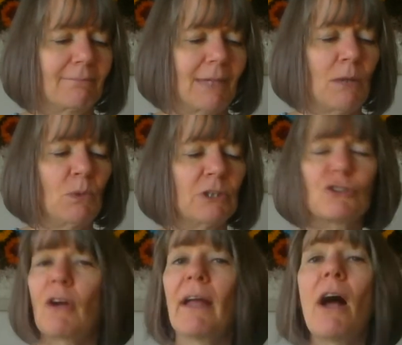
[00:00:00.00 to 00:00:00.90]
I want to
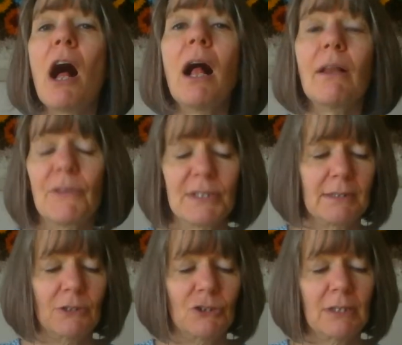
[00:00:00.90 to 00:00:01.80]
try all the
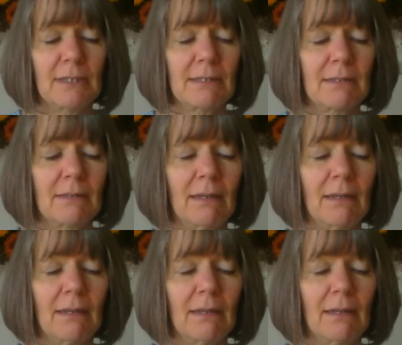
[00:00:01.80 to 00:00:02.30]
stitches.